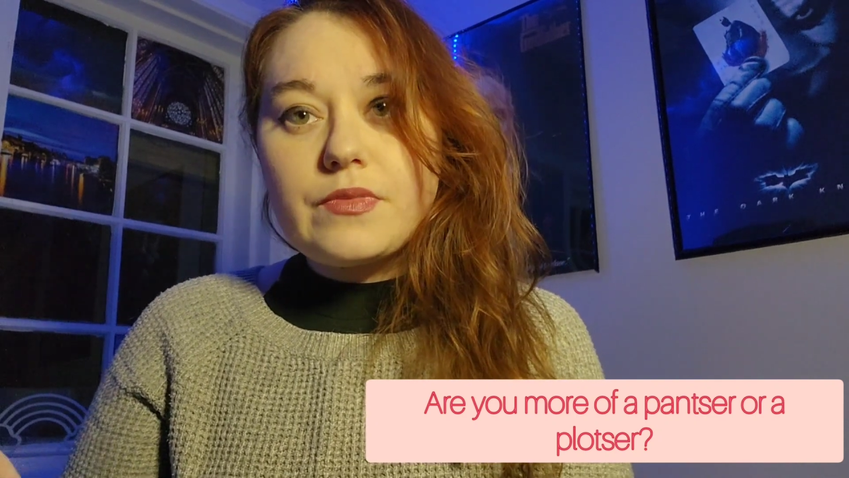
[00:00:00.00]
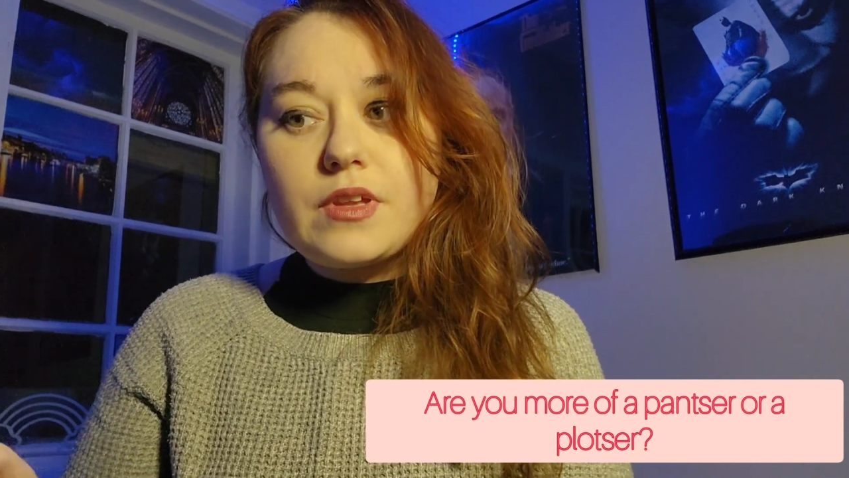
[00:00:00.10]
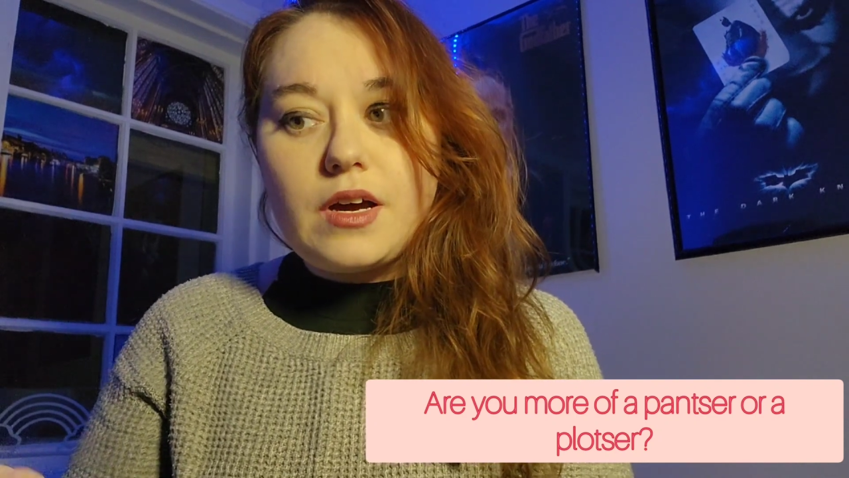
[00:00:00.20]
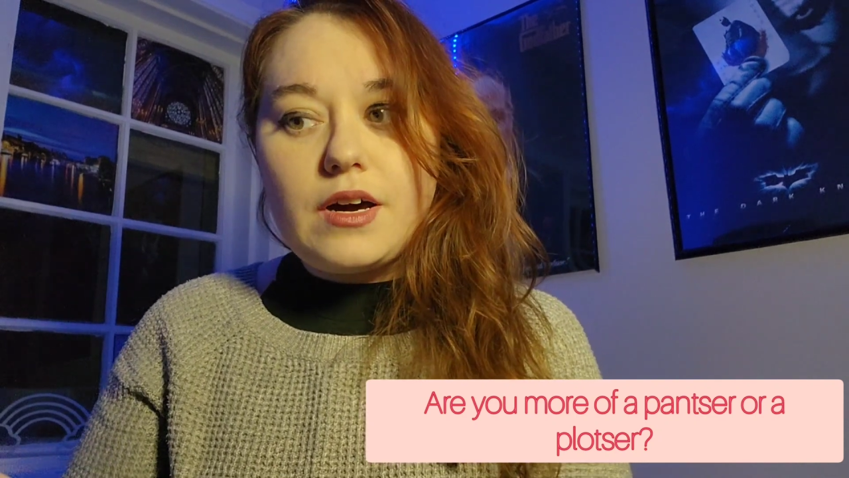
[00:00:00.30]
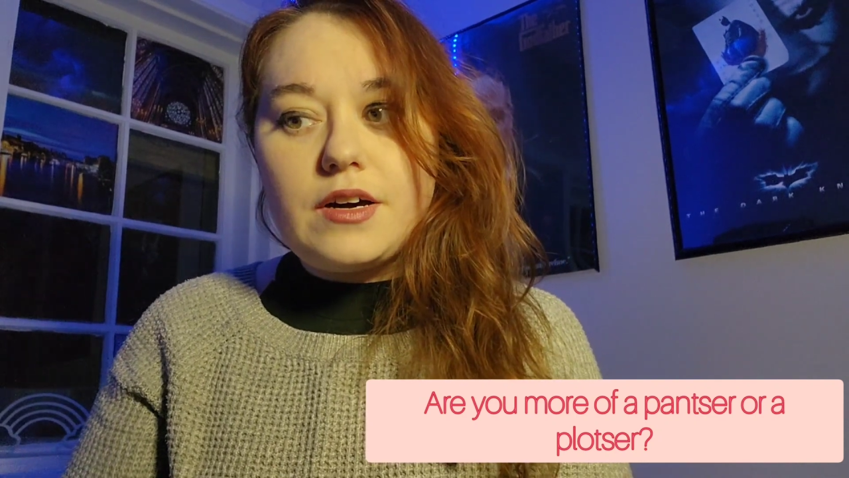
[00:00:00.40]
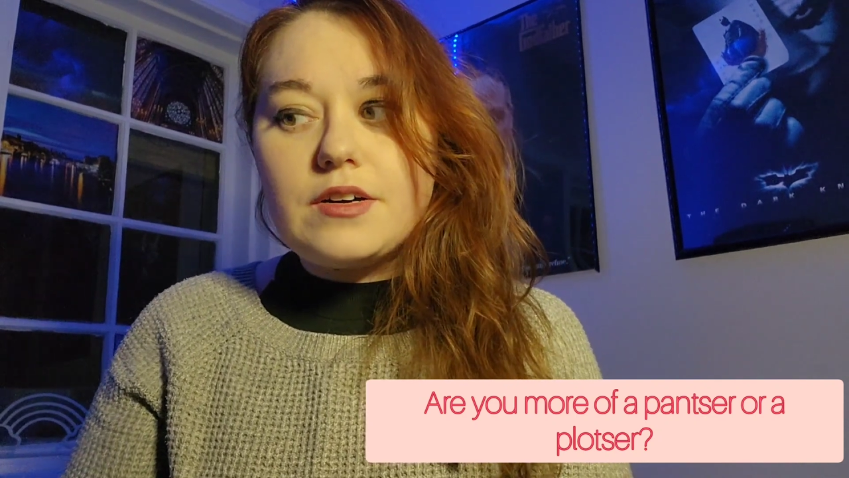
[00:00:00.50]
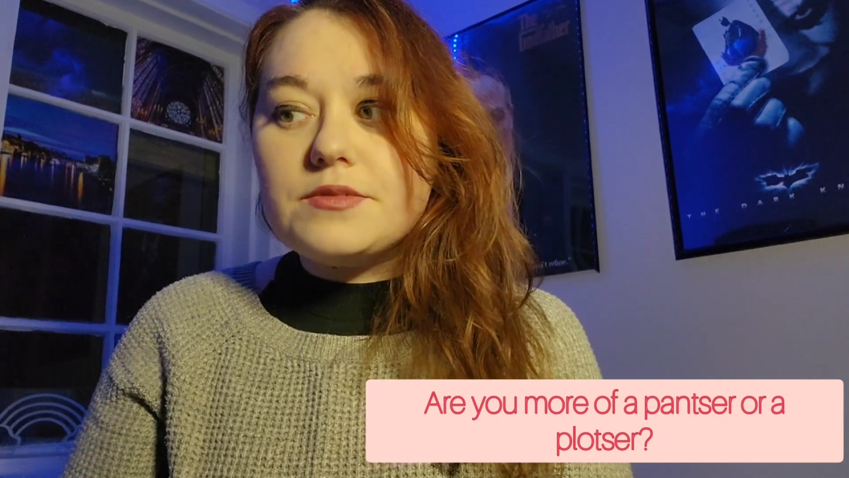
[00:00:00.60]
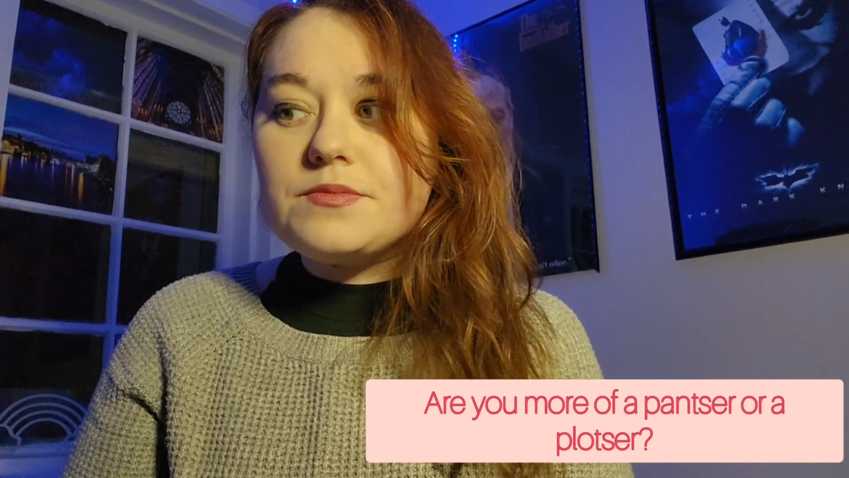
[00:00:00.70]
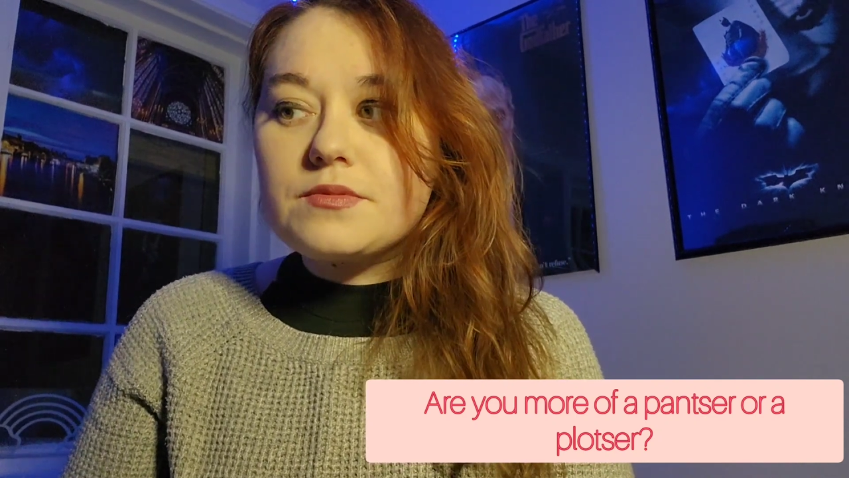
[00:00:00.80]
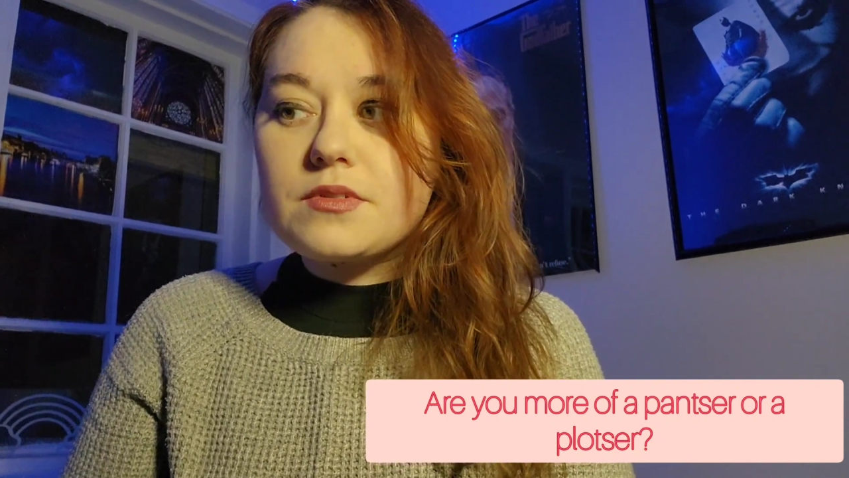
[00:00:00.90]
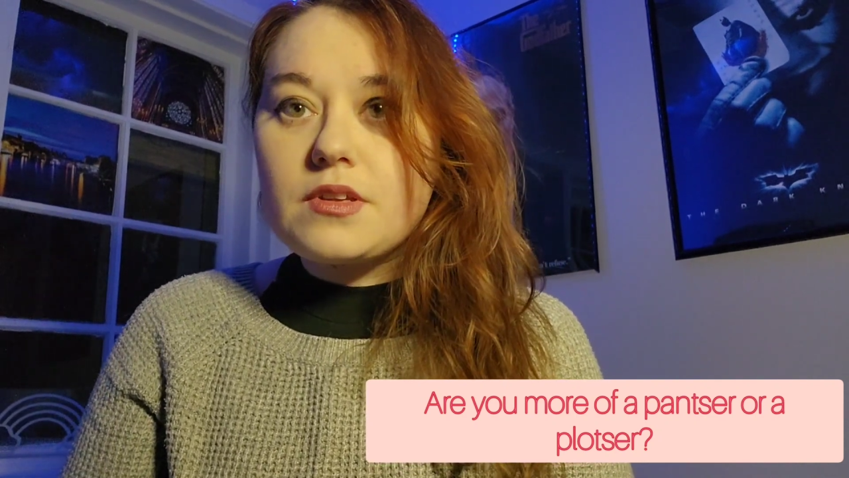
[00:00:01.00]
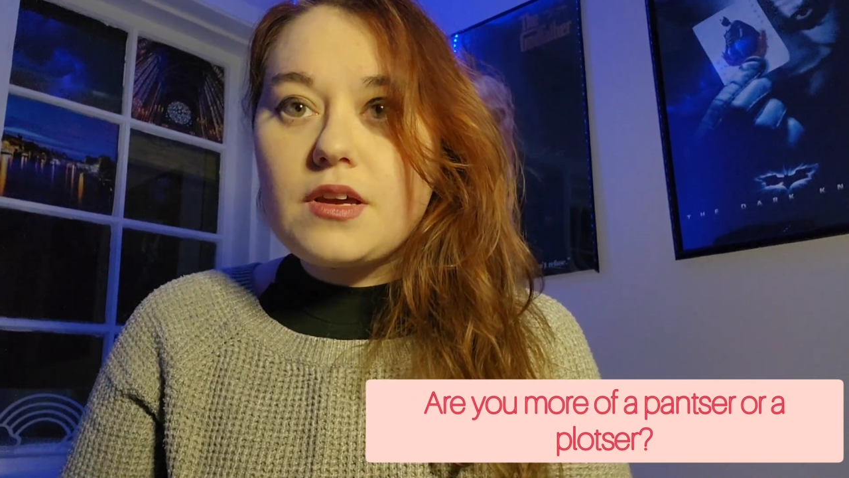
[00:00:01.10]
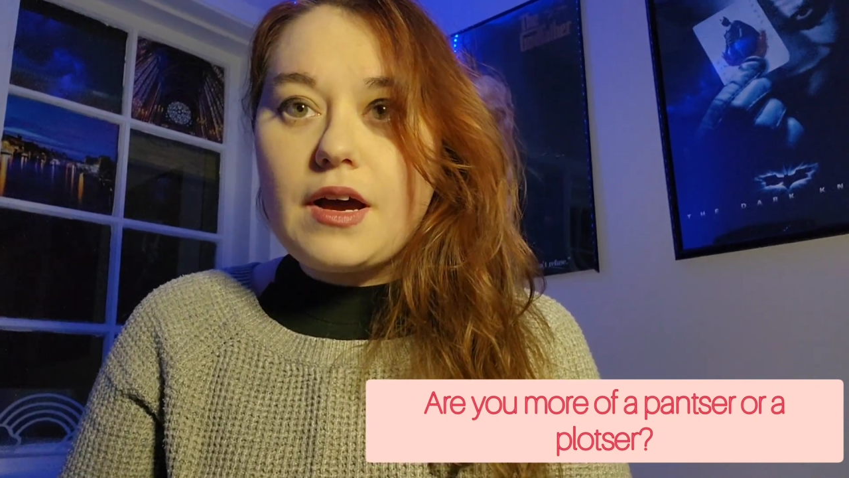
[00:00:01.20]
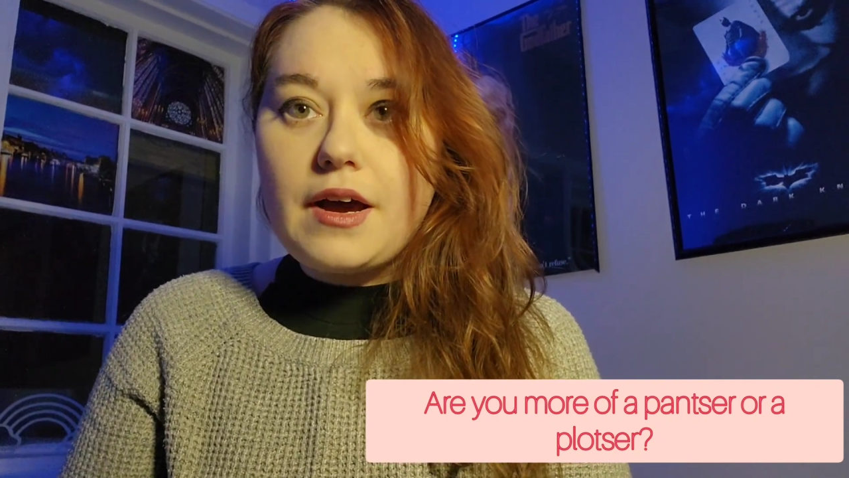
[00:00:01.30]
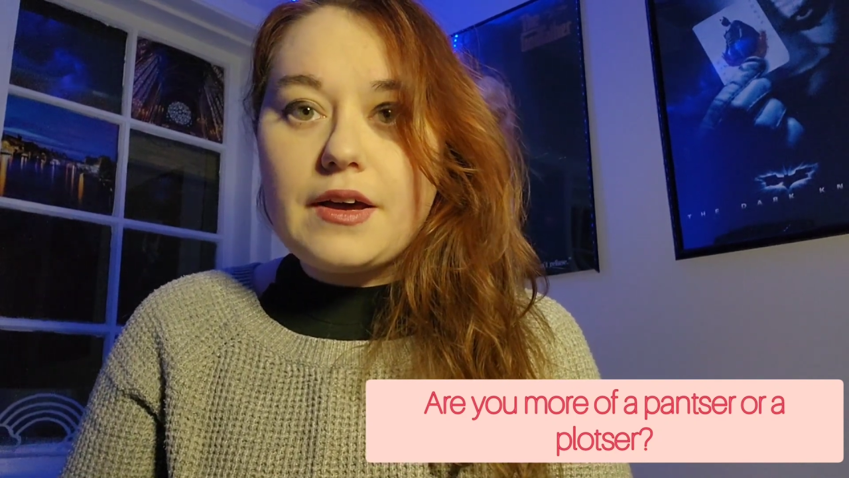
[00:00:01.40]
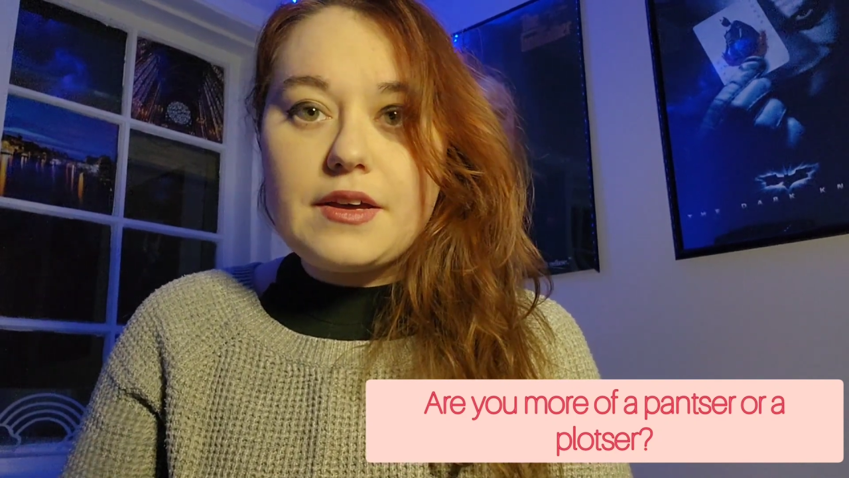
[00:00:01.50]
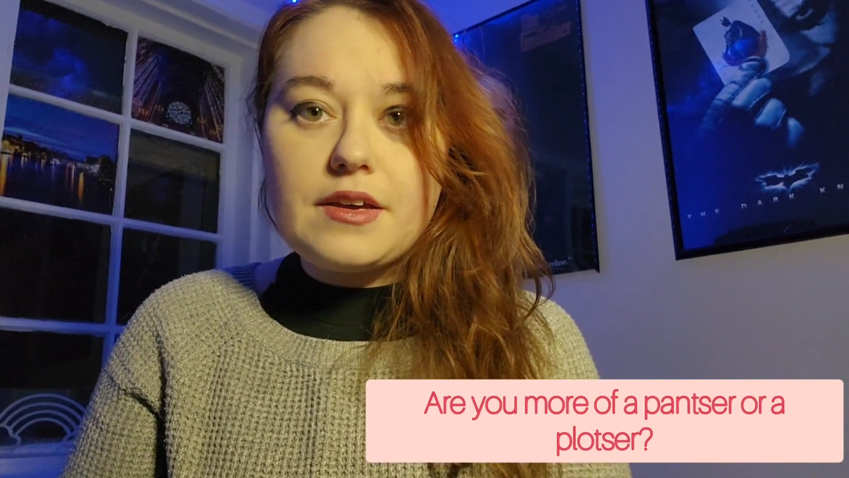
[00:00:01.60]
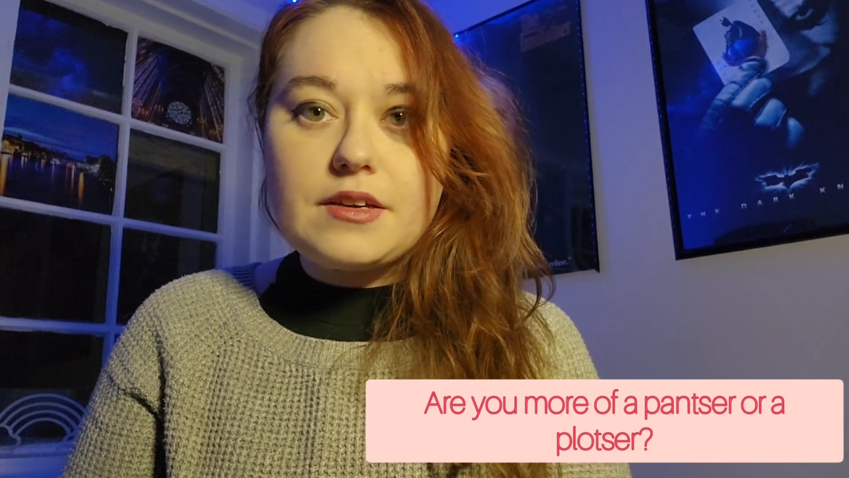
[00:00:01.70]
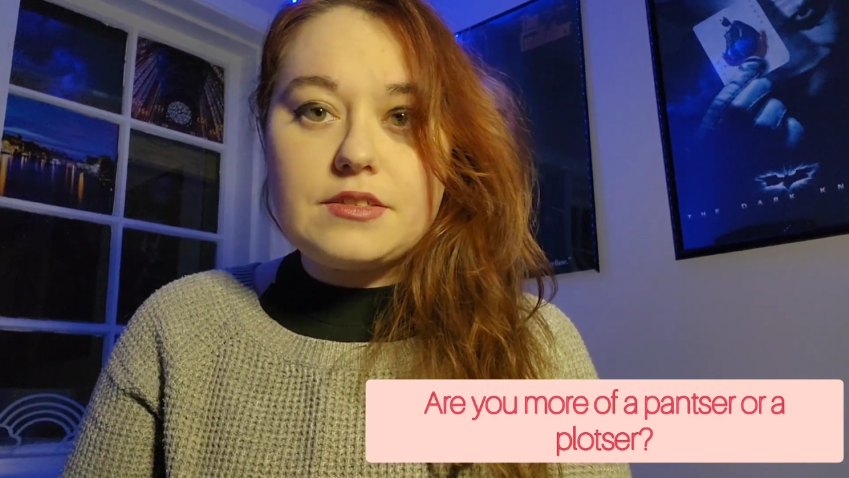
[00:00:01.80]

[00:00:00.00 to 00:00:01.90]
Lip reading: I